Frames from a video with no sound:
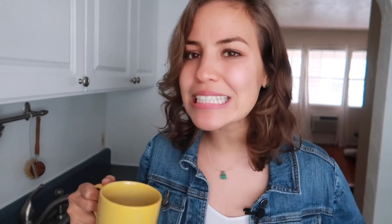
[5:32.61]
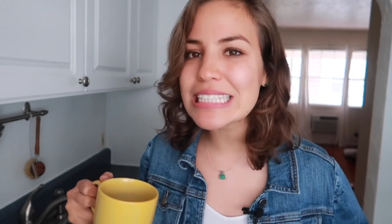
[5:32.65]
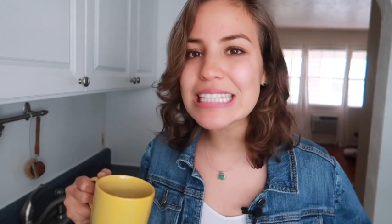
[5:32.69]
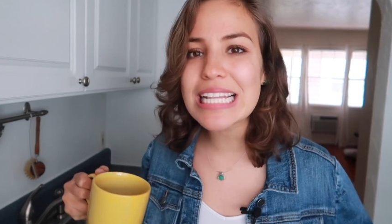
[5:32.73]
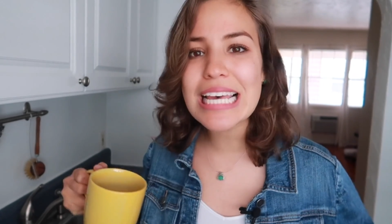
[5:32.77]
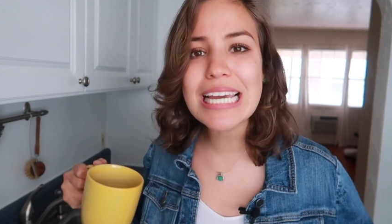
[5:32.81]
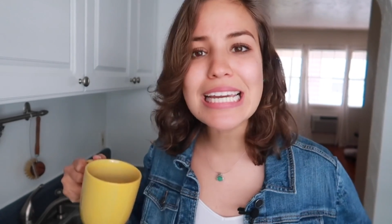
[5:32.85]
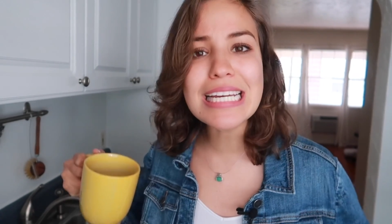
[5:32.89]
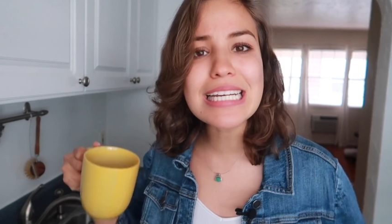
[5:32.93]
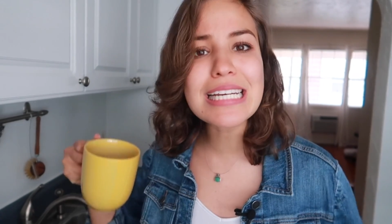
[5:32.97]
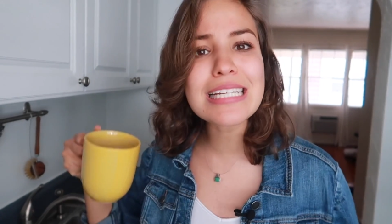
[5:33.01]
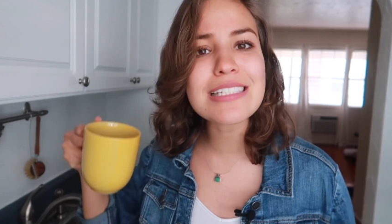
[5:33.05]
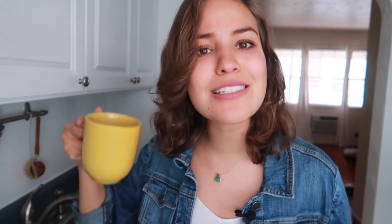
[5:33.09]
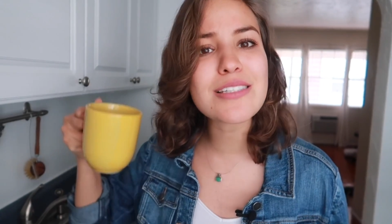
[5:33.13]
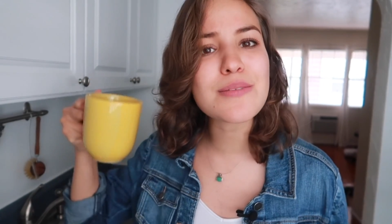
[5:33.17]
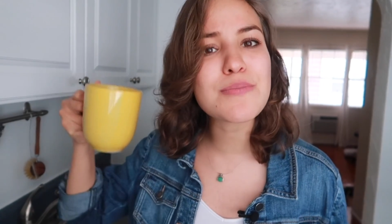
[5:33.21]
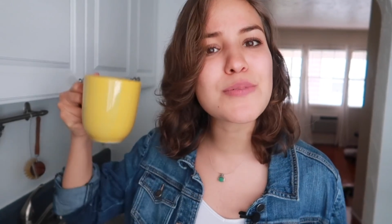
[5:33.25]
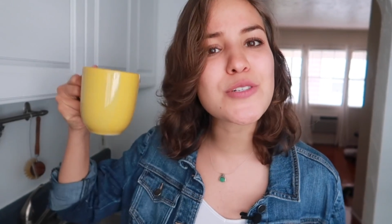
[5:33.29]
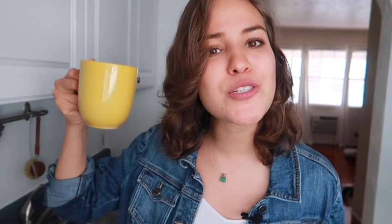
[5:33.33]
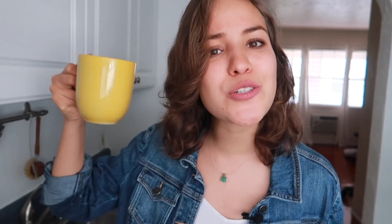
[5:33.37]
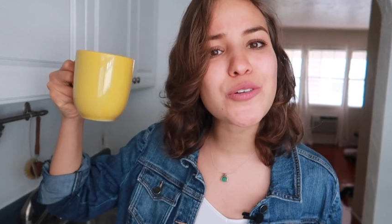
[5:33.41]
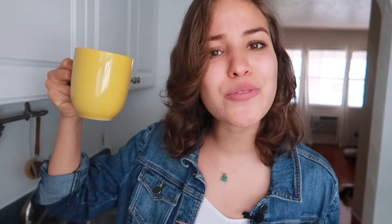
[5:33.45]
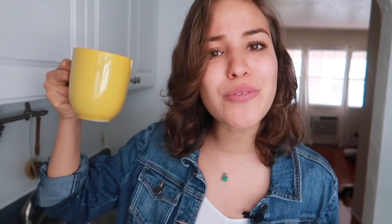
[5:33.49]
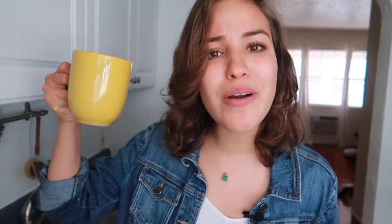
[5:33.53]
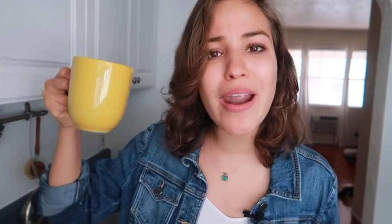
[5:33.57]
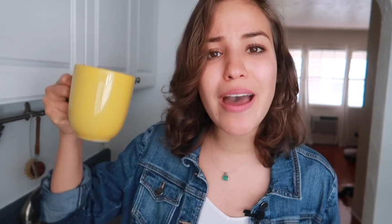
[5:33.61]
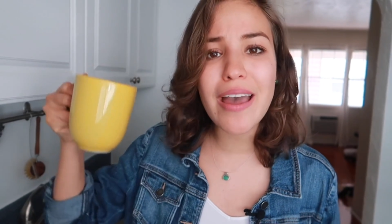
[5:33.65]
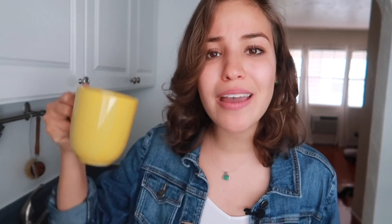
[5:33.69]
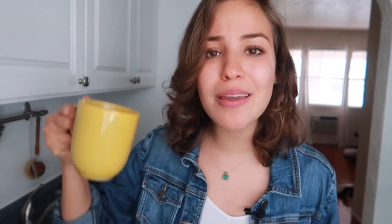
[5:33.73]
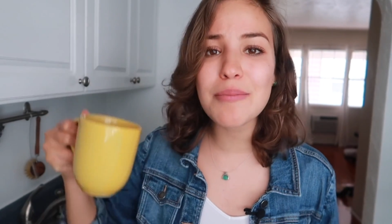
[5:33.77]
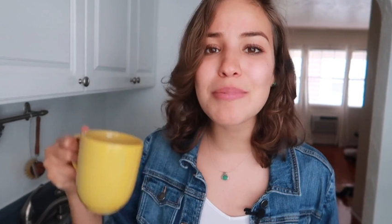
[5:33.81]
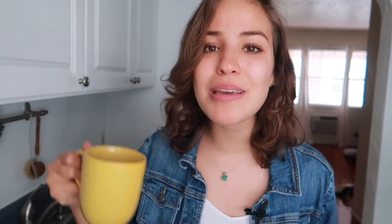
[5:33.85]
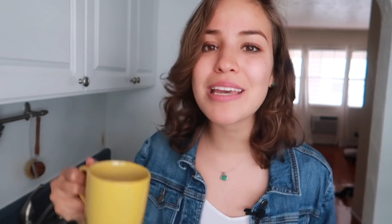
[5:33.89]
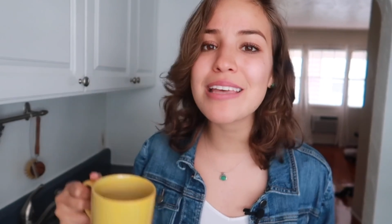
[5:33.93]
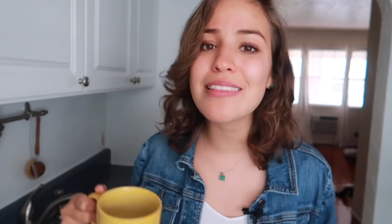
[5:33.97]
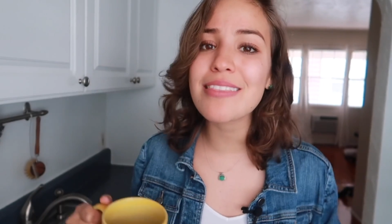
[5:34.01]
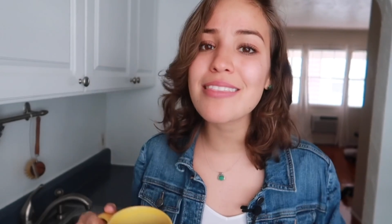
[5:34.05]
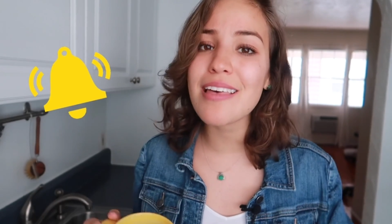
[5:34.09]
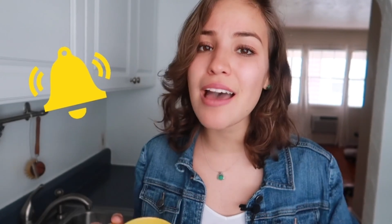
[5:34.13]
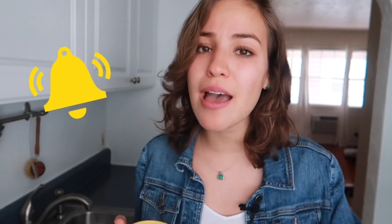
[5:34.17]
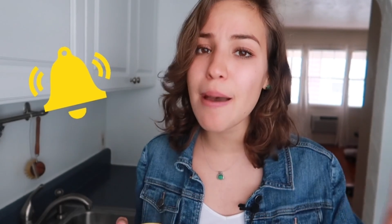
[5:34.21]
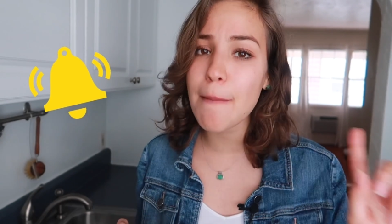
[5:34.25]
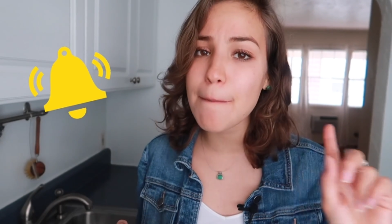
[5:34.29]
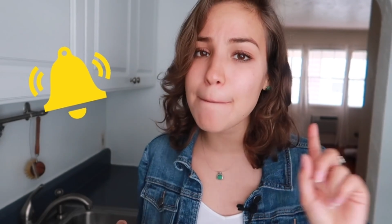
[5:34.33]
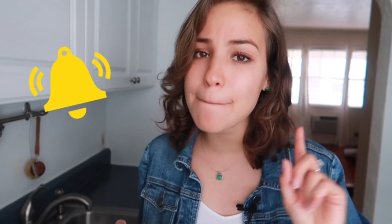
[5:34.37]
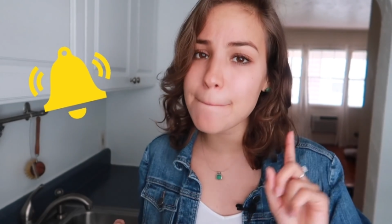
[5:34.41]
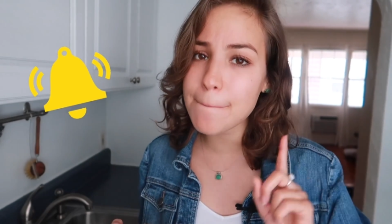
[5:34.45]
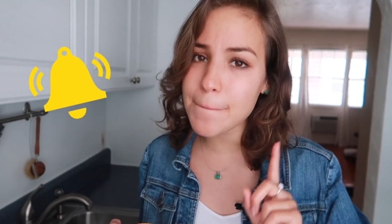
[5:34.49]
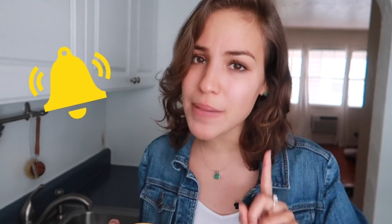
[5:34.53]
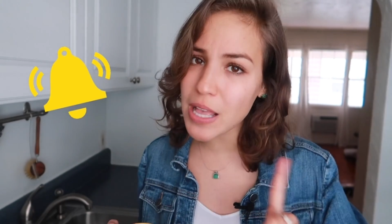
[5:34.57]
like, subscribe, hit
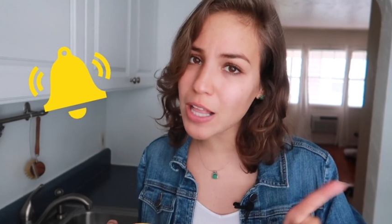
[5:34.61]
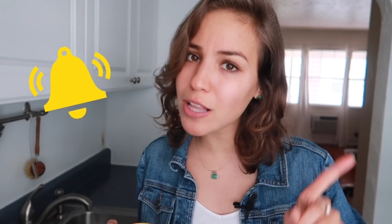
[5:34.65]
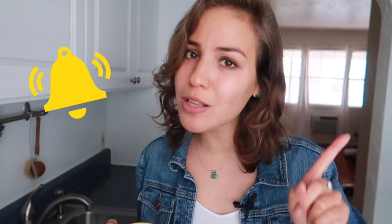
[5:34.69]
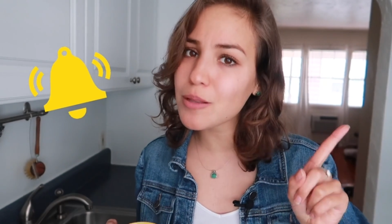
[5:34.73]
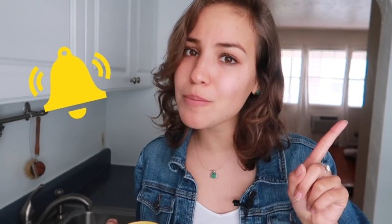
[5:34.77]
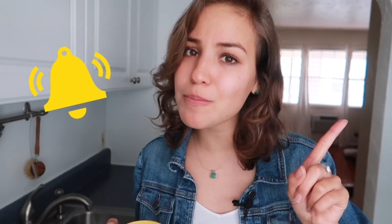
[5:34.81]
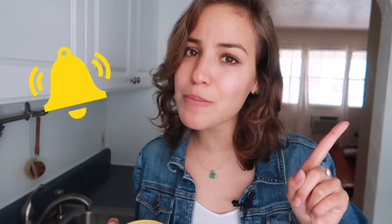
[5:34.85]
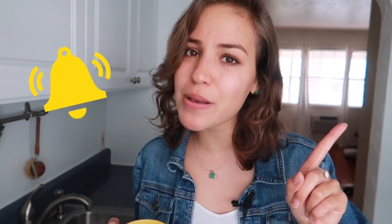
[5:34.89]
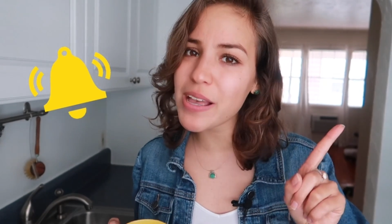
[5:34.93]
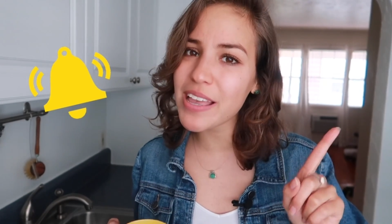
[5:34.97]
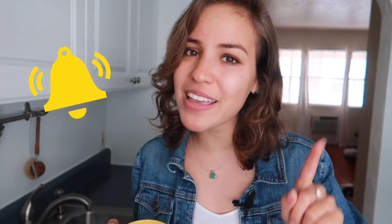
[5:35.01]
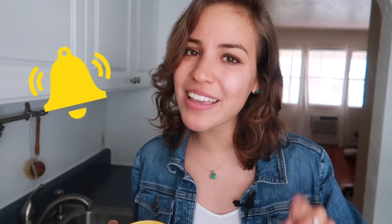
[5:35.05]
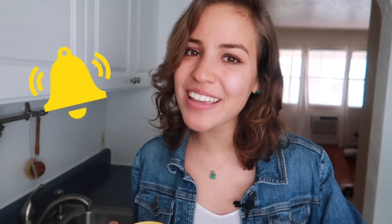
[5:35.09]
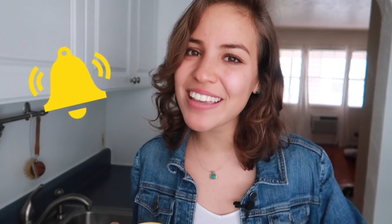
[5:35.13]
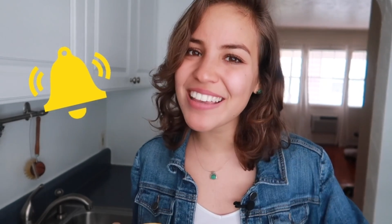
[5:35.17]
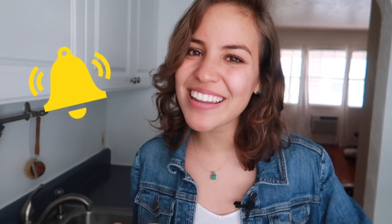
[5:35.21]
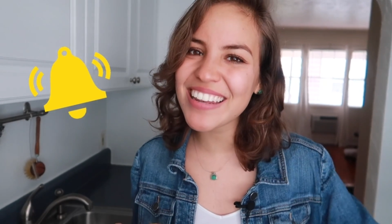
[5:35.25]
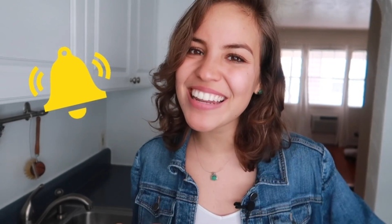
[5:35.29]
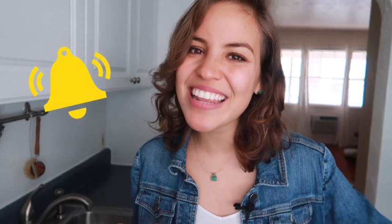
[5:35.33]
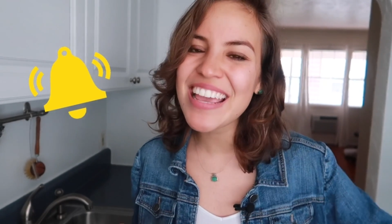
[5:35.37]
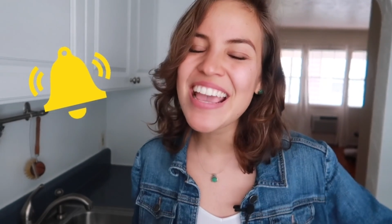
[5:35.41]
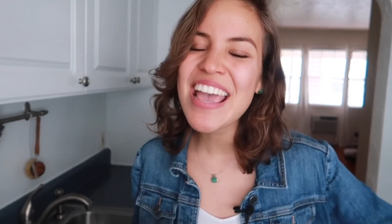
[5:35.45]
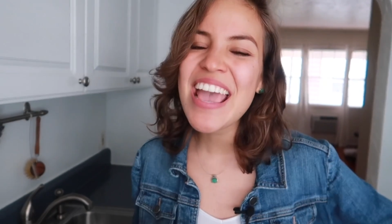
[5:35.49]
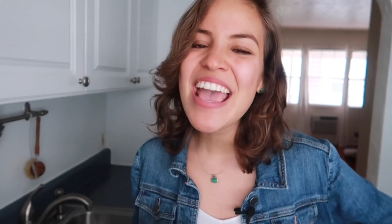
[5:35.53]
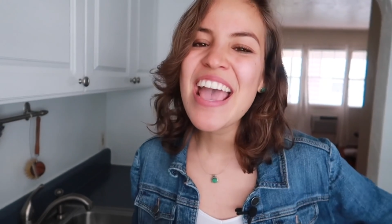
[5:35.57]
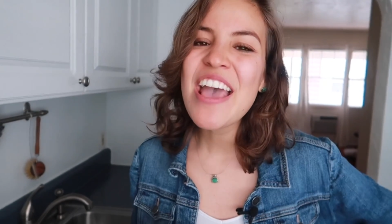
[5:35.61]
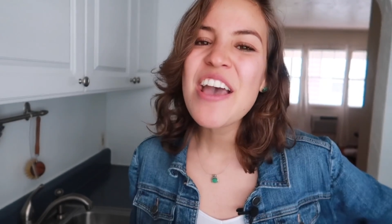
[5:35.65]
that bell button.